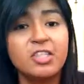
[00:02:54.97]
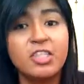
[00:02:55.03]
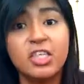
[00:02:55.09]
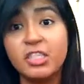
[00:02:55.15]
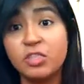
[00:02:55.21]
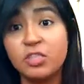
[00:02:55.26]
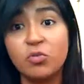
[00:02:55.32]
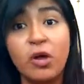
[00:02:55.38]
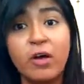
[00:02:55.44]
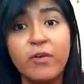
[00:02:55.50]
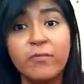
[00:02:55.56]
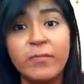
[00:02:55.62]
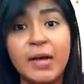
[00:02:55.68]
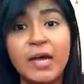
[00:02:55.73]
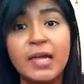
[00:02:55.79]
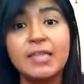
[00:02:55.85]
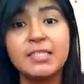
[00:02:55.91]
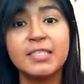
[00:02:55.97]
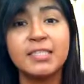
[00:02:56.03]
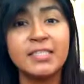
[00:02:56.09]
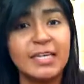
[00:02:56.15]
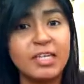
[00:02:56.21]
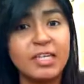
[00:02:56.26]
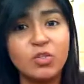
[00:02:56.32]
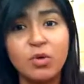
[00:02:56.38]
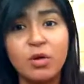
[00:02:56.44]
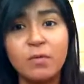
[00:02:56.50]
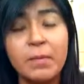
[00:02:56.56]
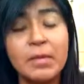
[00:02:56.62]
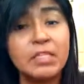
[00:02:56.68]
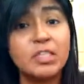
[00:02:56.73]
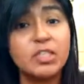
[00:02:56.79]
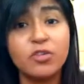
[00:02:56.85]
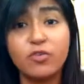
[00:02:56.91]
Just 12 months. 9 to 12
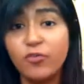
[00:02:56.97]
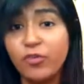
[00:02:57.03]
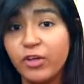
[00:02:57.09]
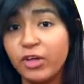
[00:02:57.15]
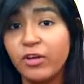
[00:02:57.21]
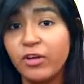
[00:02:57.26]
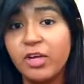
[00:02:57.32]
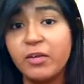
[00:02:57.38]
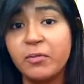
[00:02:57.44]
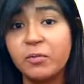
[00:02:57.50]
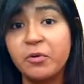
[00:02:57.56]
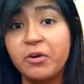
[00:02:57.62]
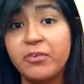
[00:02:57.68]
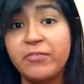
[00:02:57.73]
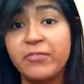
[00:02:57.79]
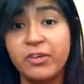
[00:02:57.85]
months don't fit her anymore.